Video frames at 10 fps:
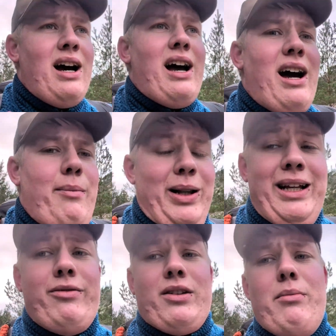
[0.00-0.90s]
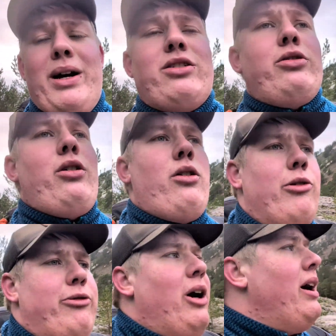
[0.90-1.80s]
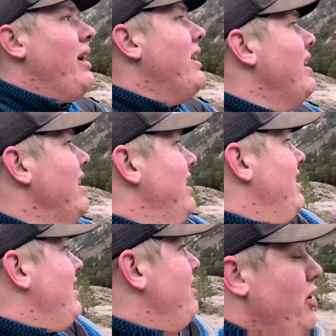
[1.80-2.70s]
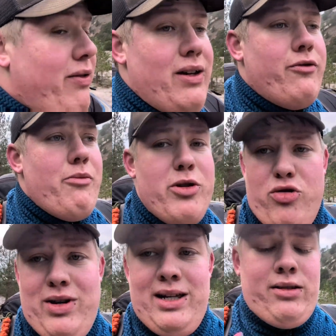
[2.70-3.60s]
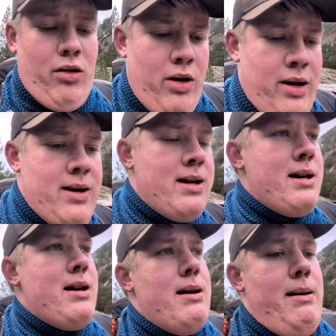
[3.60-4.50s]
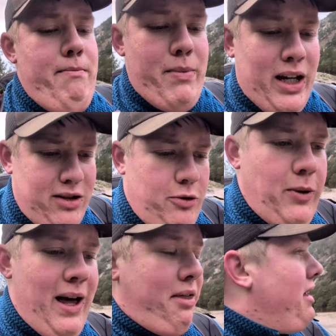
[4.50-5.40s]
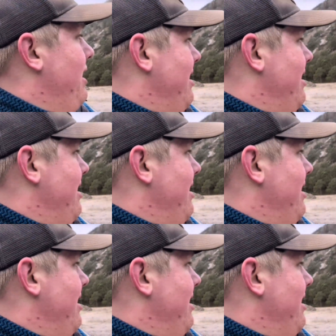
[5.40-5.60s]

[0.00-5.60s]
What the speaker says: I believe it's a mixture of the green from the trees mixed with,